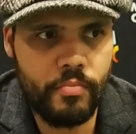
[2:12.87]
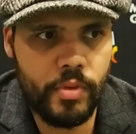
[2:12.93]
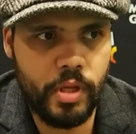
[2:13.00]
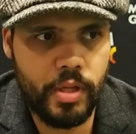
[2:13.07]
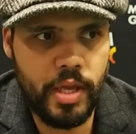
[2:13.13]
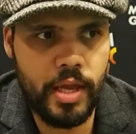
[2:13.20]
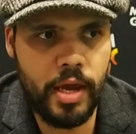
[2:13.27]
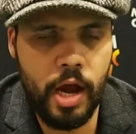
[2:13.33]

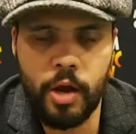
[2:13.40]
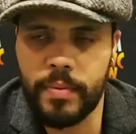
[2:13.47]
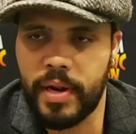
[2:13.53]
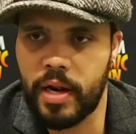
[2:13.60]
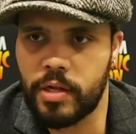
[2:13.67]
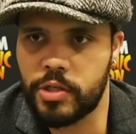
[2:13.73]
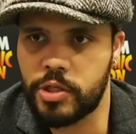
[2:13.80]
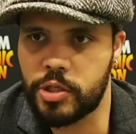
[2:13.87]
yeah, I hope
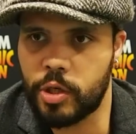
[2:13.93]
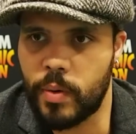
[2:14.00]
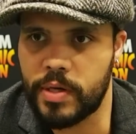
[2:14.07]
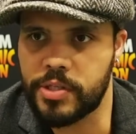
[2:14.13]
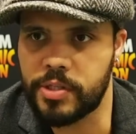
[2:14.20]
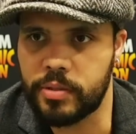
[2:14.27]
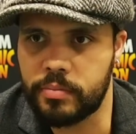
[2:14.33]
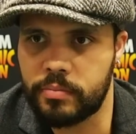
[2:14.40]
that answers your
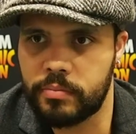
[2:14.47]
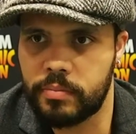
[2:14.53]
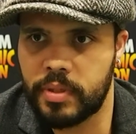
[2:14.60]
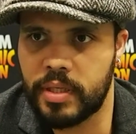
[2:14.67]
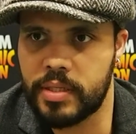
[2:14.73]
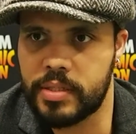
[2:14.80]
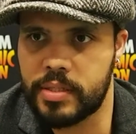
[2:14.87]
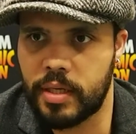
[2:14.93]
question, but it's